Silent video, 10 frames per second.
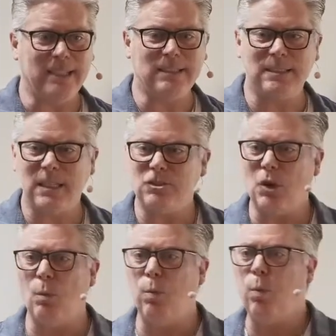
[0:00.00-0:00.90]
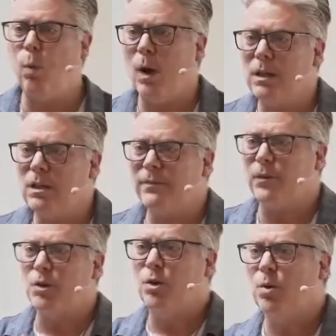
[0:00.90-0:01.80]
It's such a
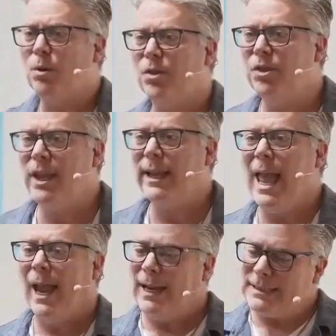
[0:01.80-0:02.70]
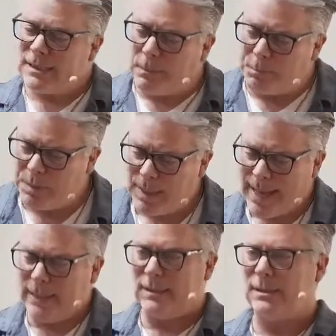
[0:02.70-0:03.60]
wonderful, cool thing, and it's a
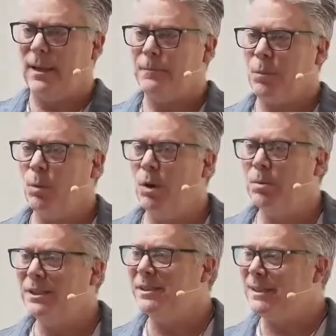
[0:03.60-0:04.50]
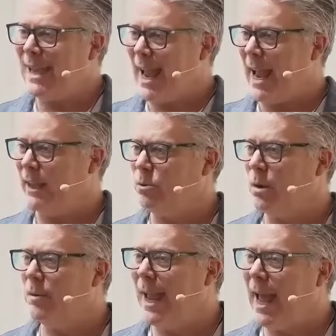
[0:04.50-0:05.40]
place where we stand,
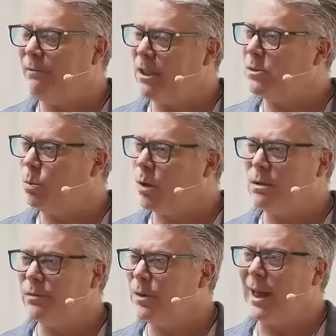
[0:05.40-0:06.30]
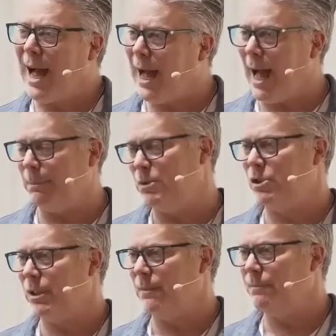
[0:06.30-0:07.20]
where we have this wonderful
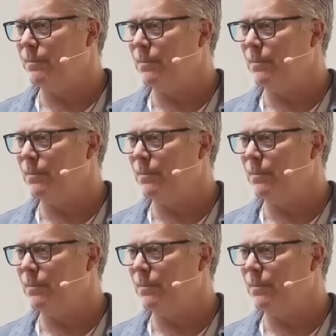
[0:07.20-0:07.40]
option.